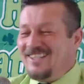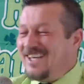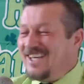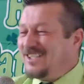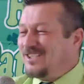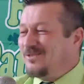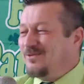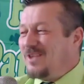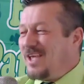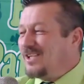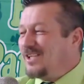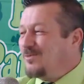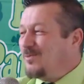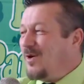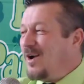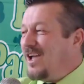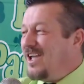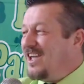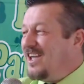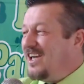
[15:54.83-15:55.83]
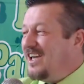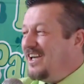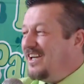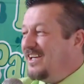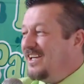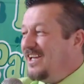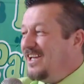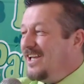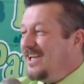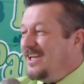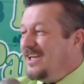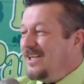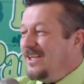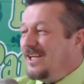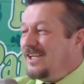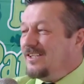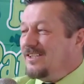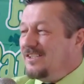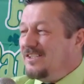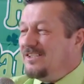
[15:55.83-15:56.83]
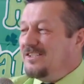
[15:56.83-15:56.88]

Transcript: That's why, like,